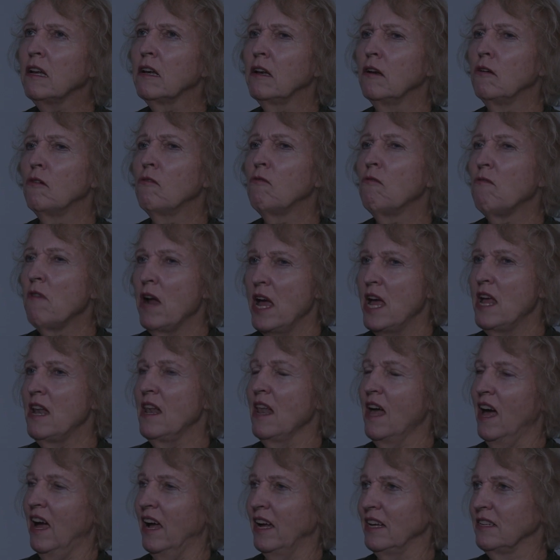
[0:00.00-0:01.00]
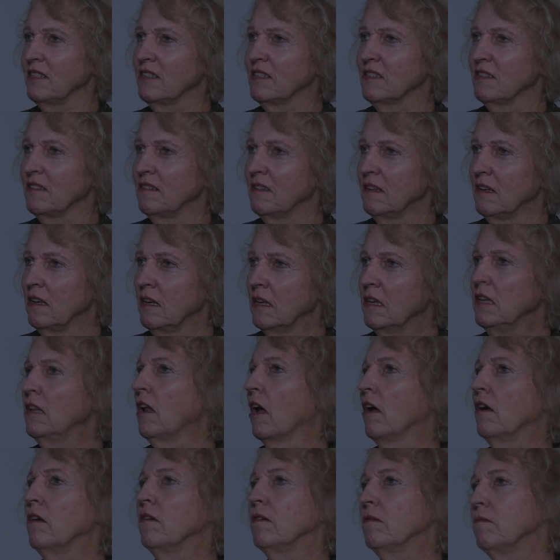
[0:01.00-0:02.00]
didn't realize, you
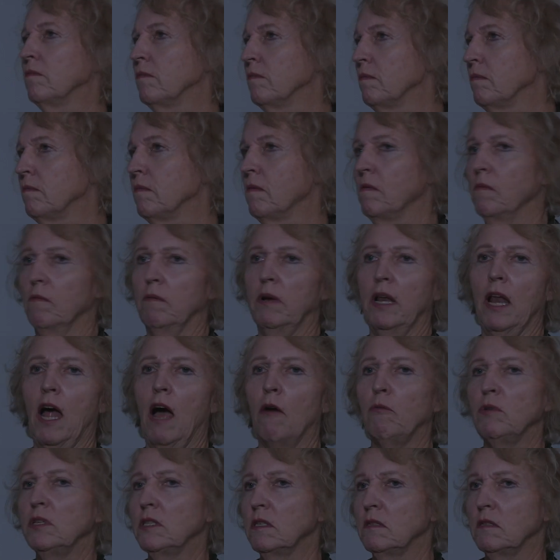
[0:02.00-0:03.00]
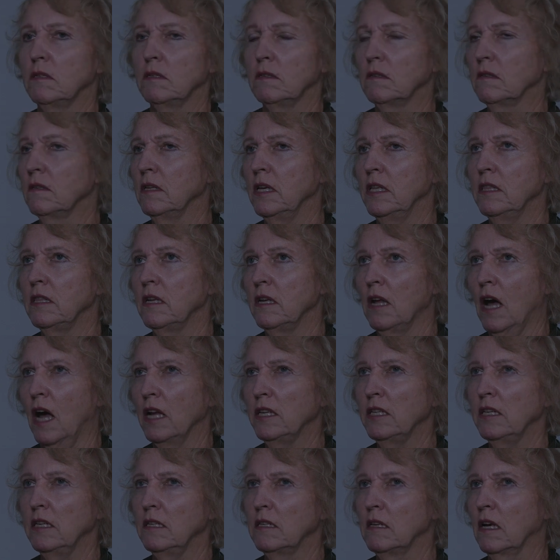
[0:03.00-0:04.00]
know, when I was in the
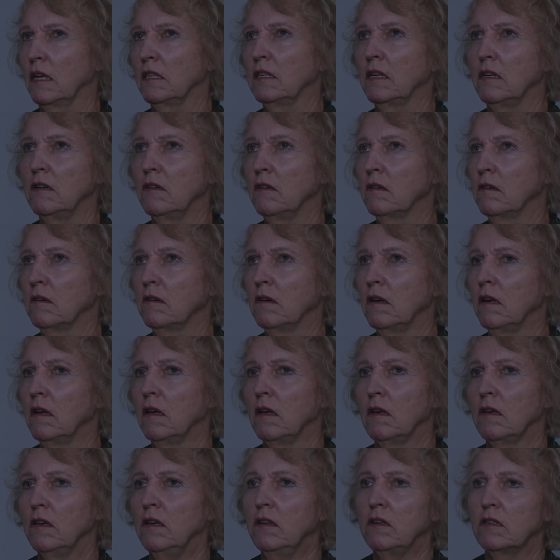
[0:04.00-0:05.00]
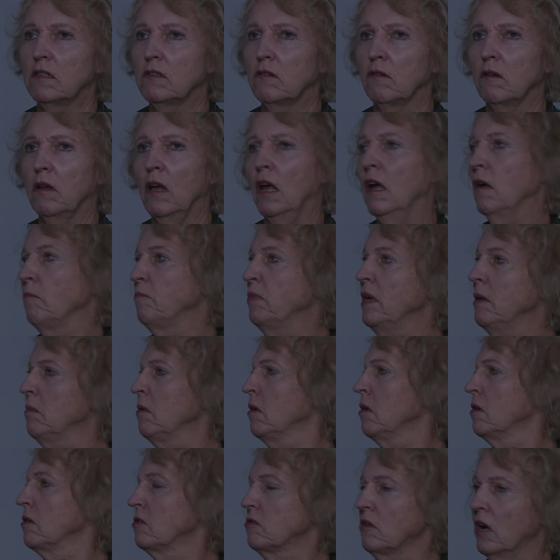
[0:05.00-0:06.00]
90s, I didn't. You just thought, ah,
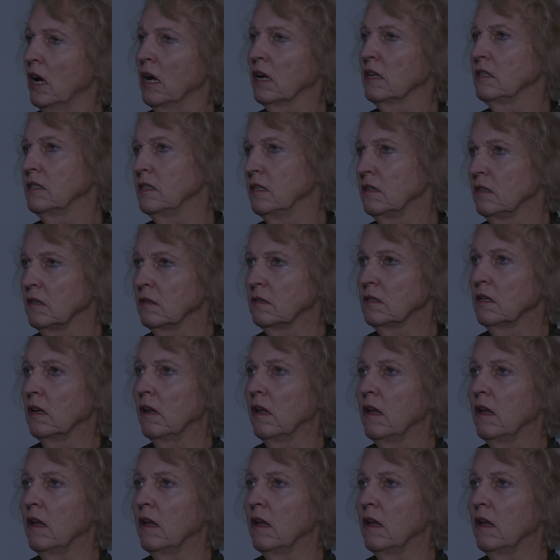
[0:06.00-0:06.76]
people on drugs, you know.